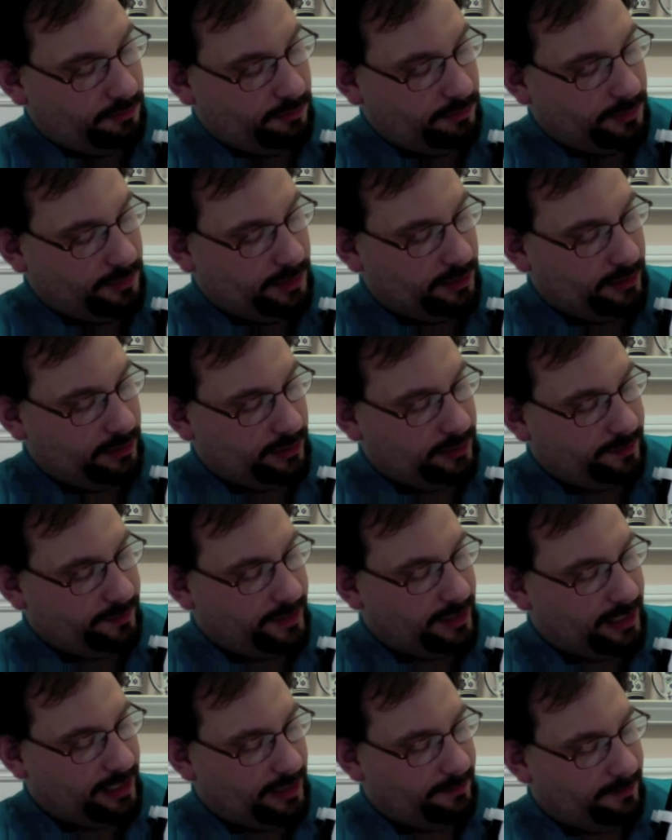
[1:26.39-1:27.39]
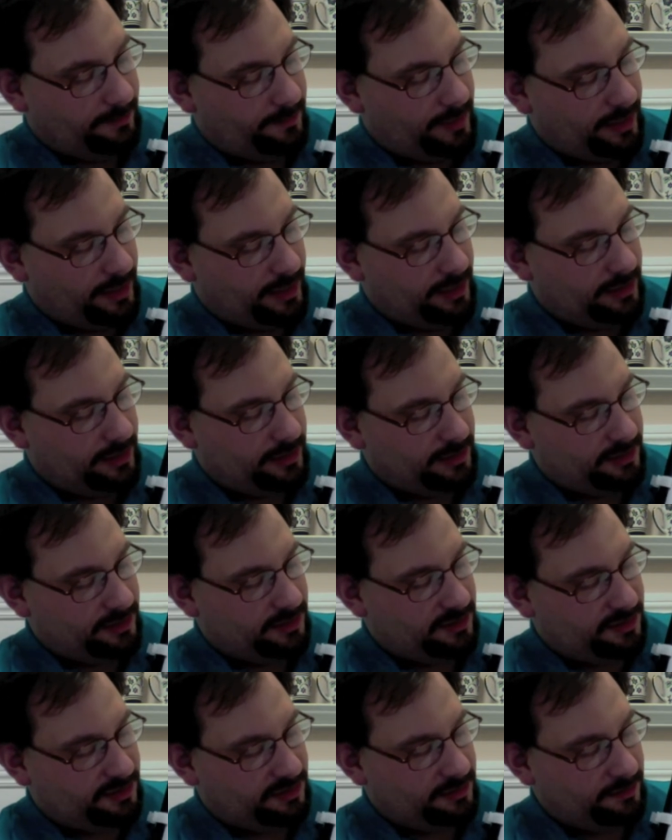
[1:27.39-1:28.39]
and let's make that
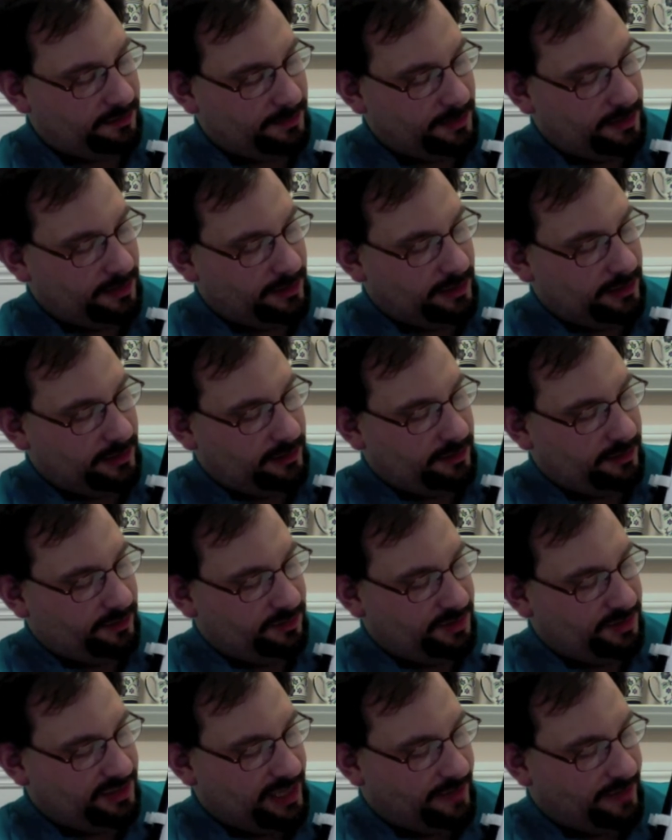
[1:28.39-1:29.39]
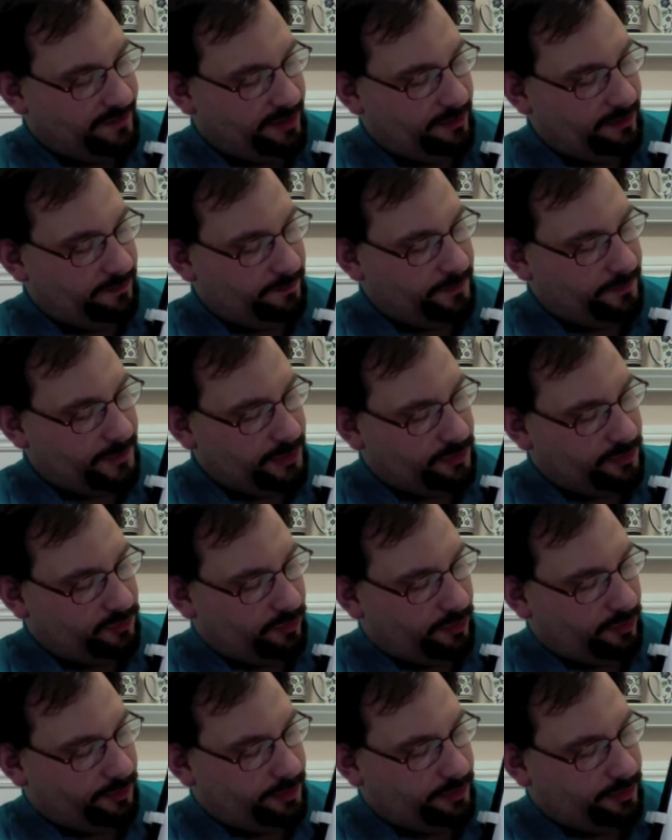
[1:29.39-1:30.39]
minus 7
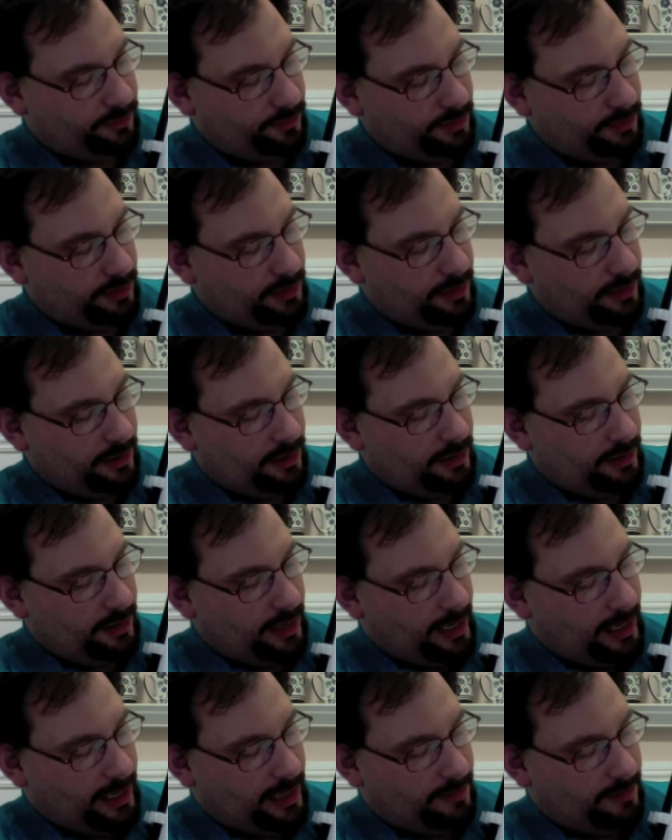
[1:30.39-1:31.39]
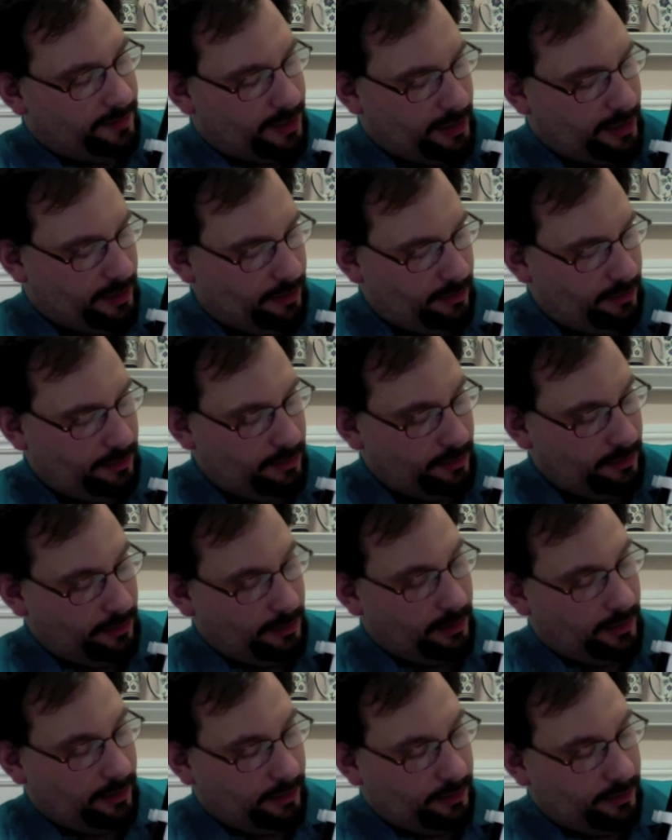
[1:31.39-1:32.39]
square root ab.
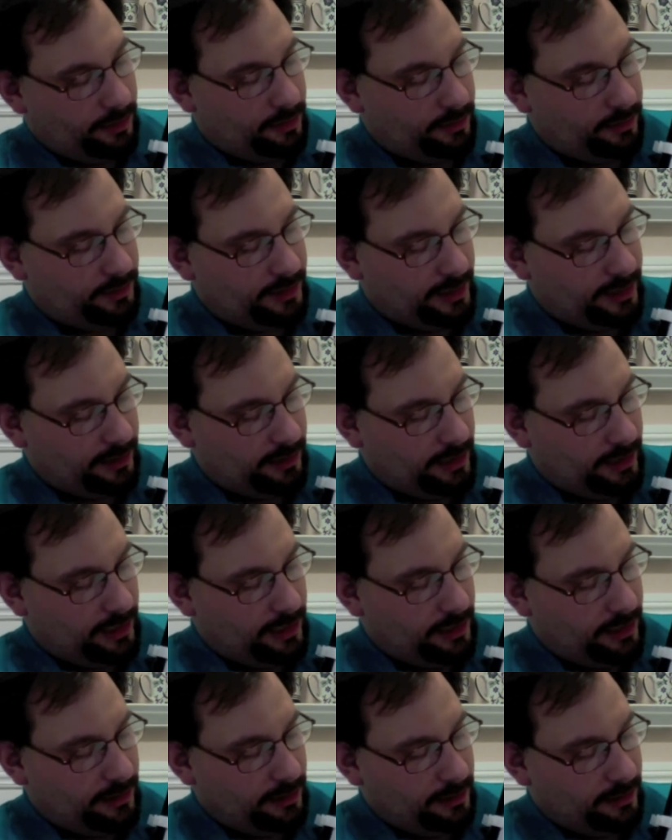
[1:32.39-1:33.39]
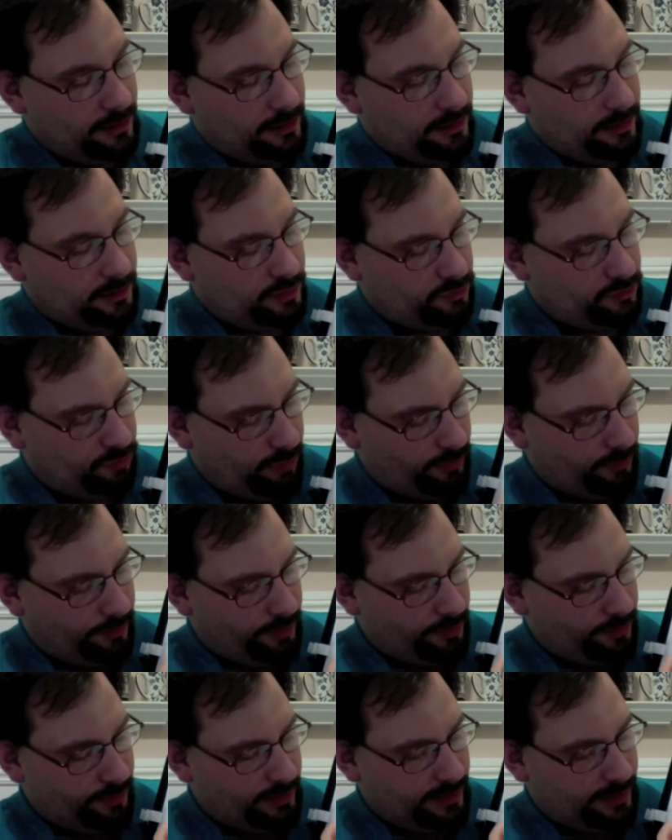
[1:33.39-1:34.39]
Notice that the square
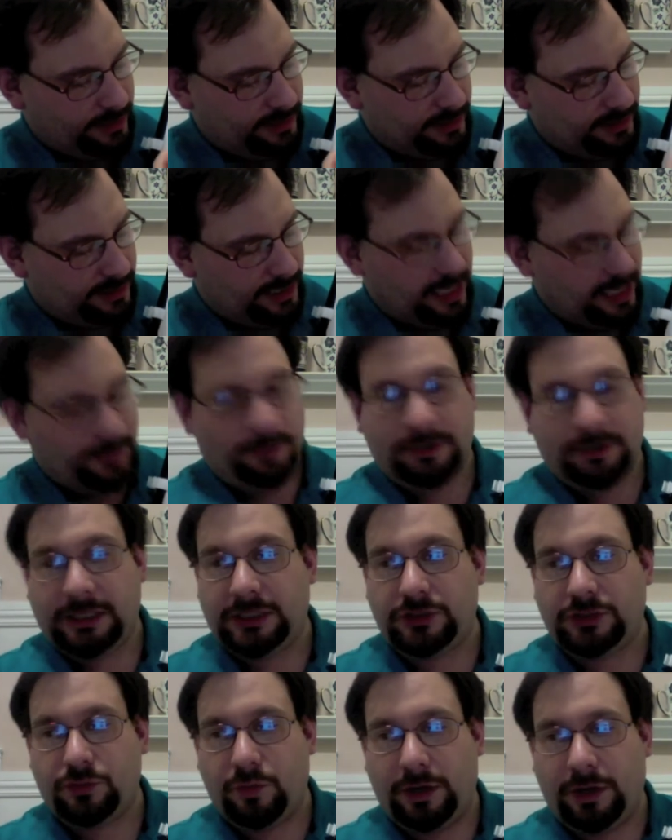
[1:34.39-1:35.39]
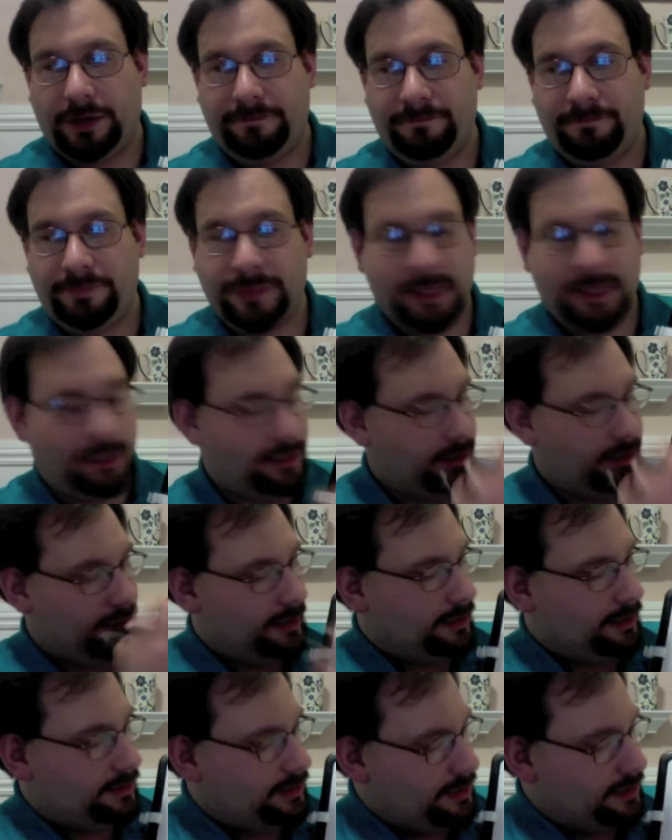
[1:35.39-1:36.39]
root is the same on each one.
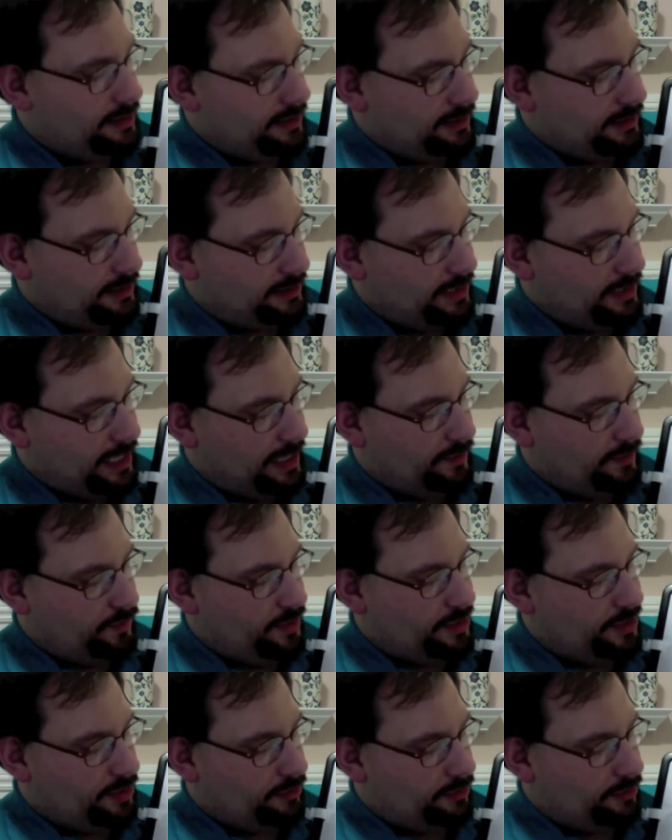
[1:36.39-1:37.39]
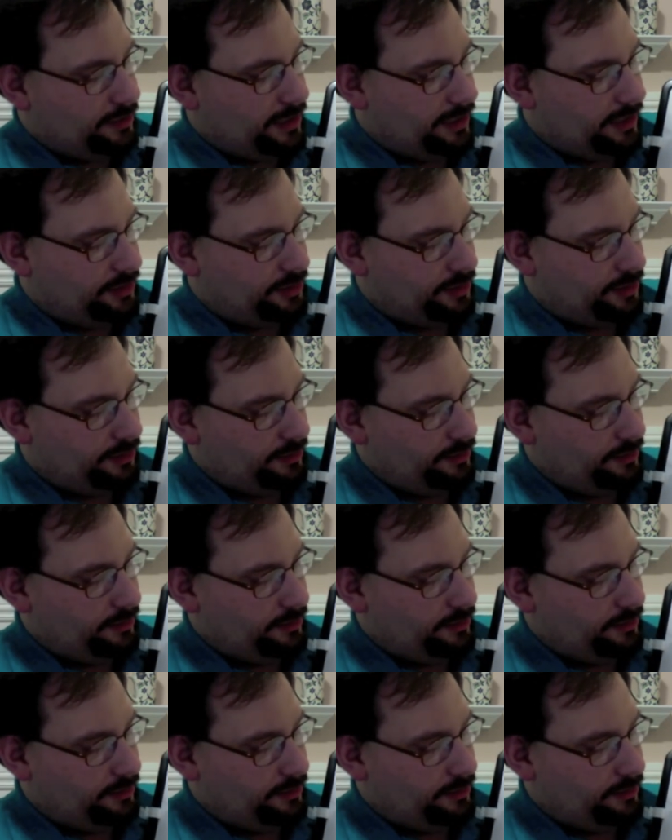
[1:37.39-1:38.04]
Since it's the same, we don't touch it.